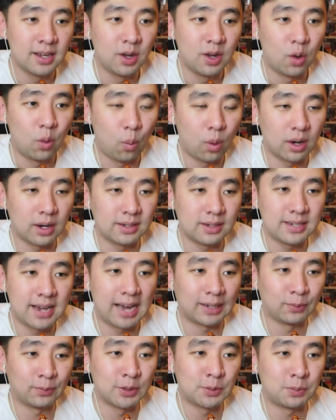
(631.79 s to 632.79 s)
1 attack
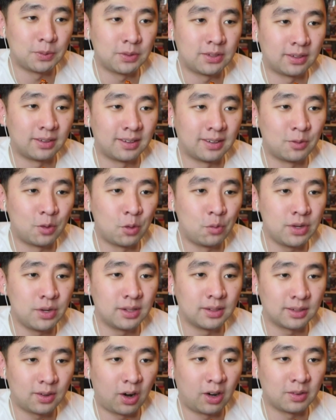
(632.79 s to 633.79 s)
and once per turn, reveal
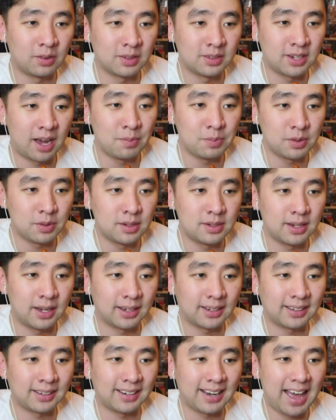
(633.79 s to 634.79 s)
a card on the top of your deck
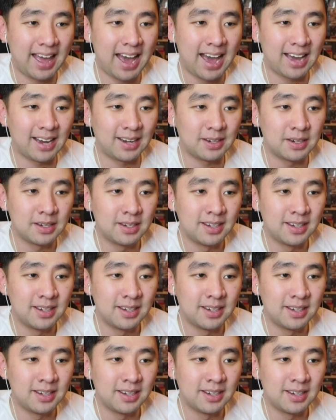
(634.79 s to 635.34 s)
and add